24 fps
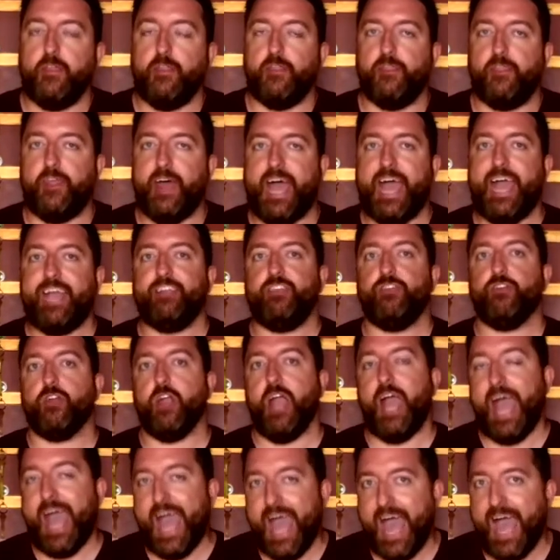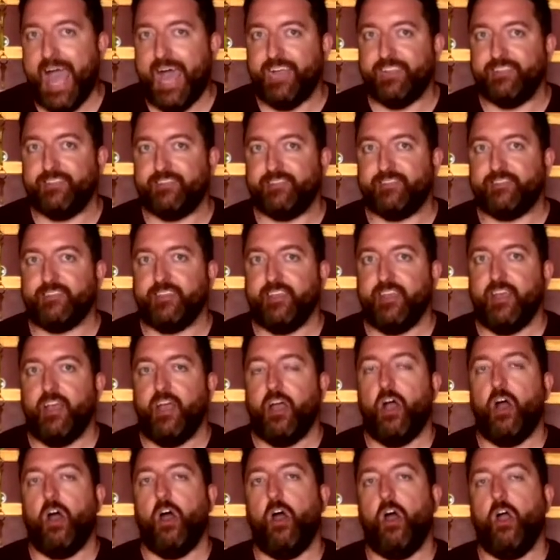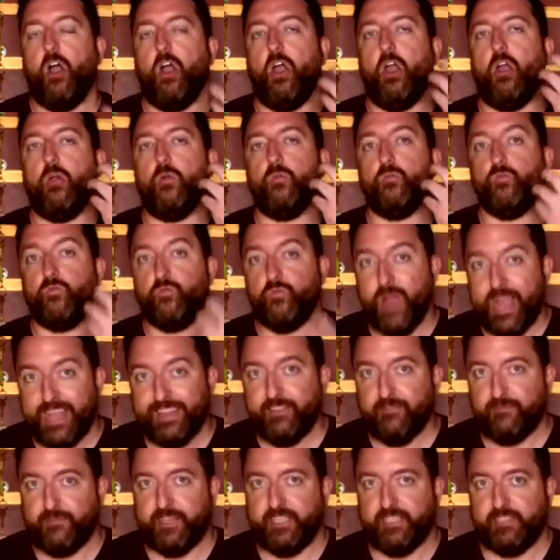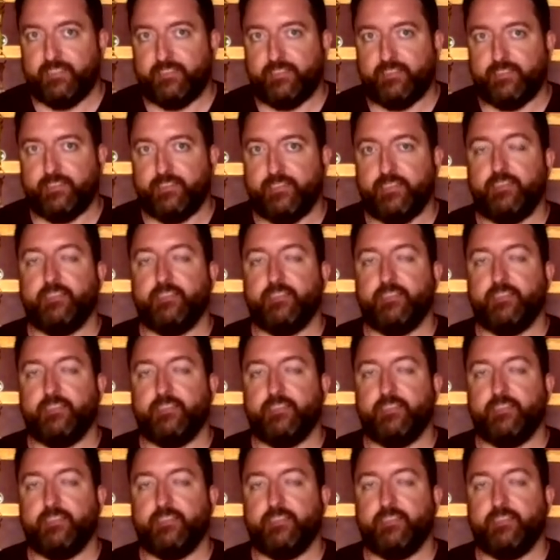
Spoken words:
that your ads are relevant